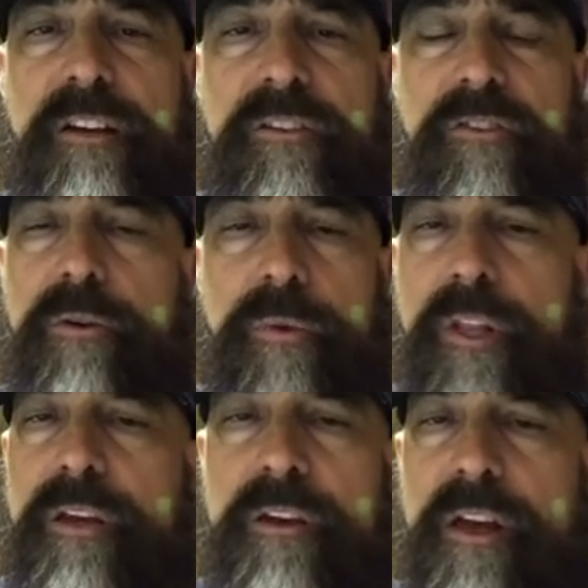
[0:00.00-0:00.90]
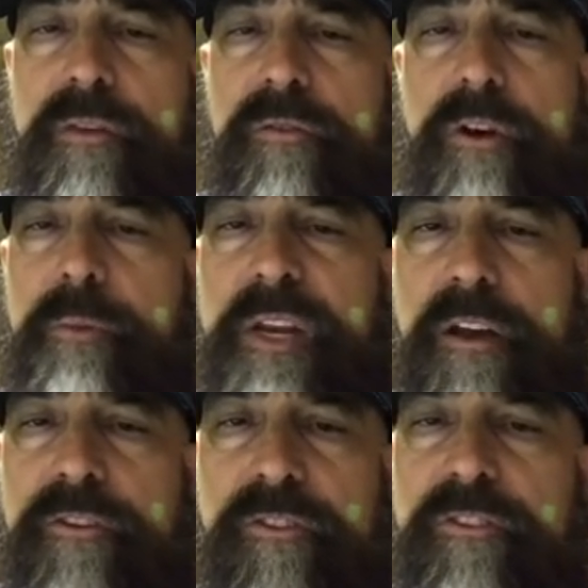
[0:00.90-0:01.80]
So really nobody
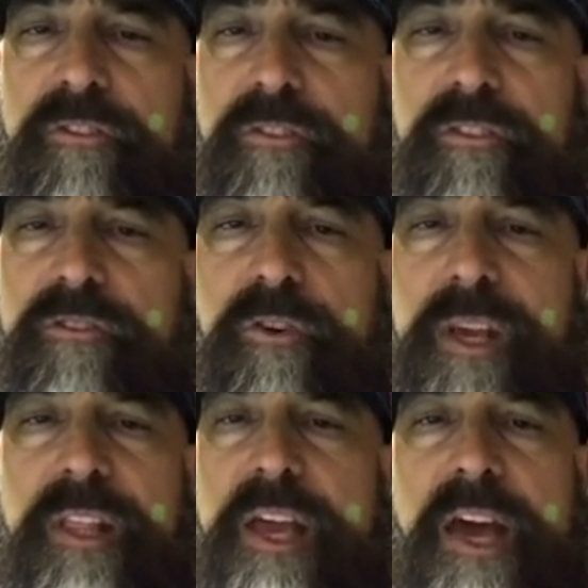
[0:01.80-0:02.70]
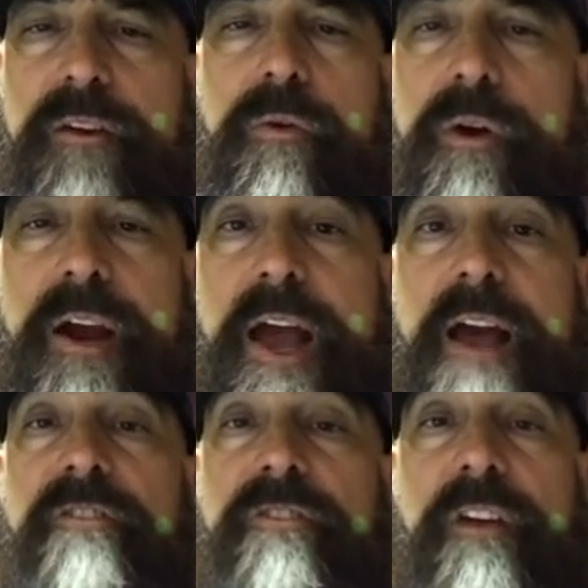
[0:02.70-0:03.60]
else is doing that or
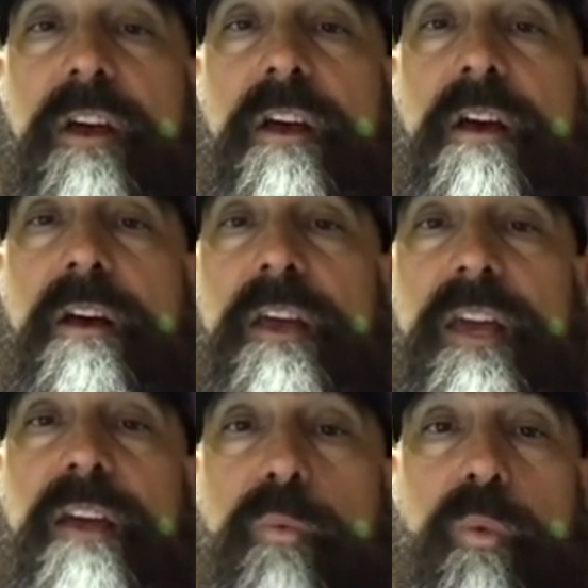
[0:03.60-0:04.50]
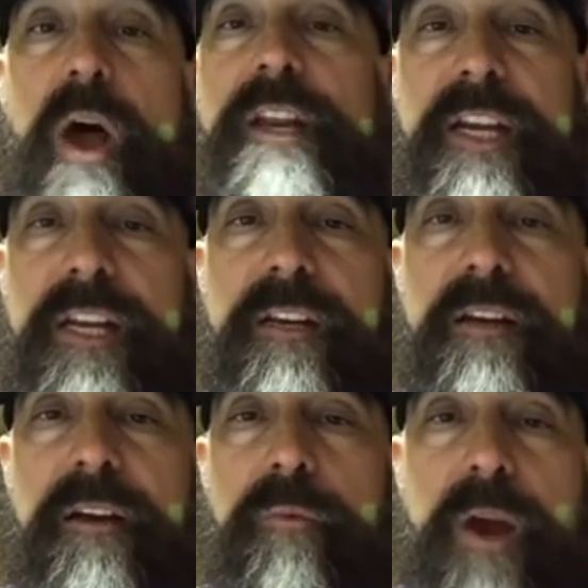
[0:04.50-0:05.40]
has it running
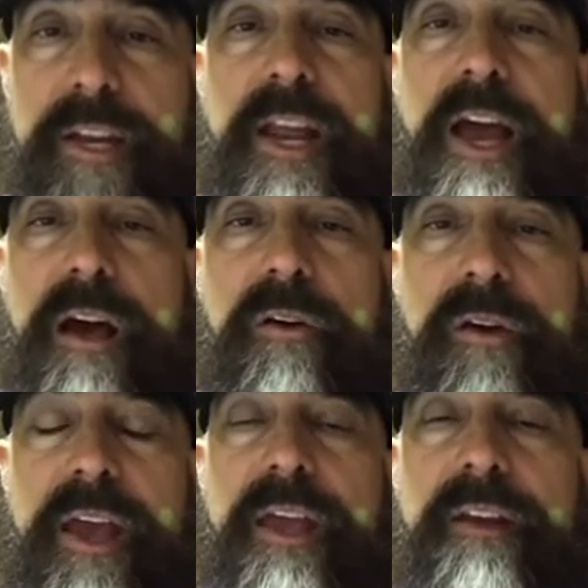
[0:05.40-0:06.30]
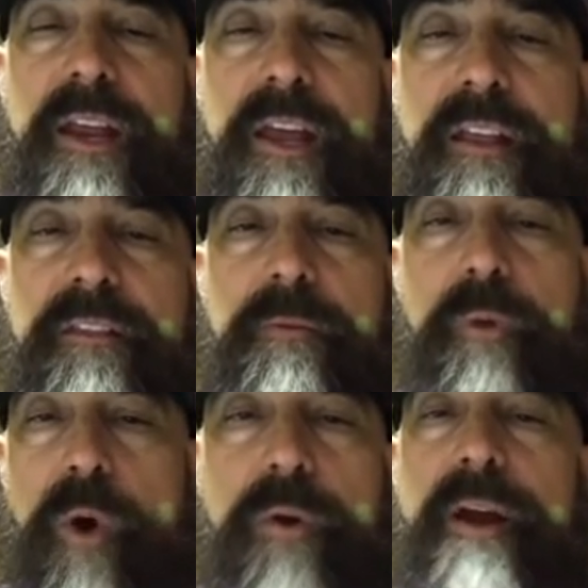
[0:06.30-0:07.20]
right now, and the
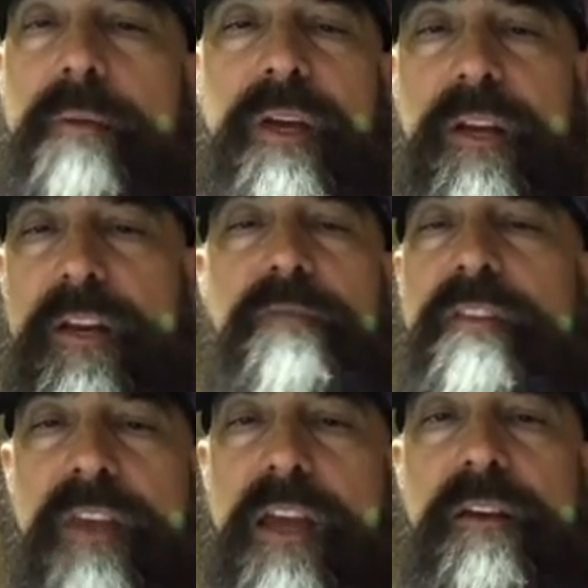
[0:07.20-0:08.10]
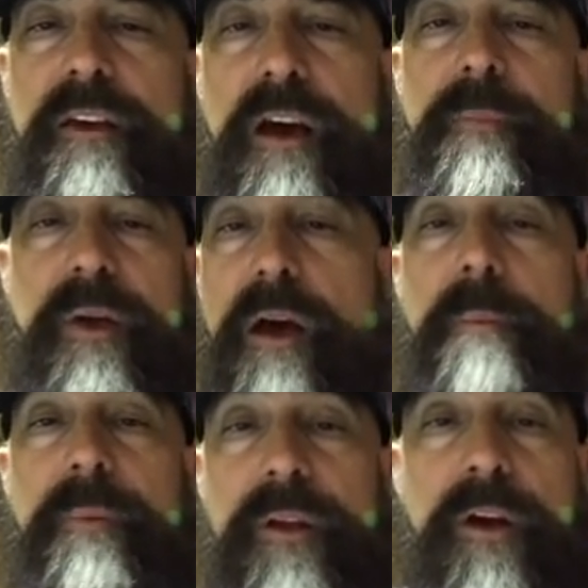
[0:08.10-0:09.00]
programming and everything
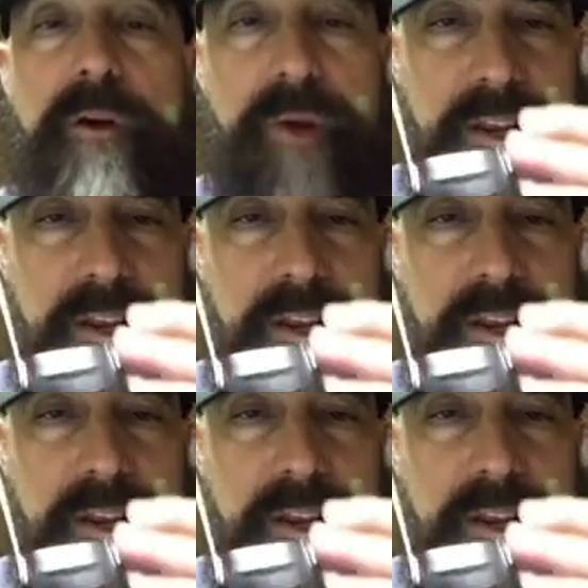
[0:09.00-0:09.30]
up and going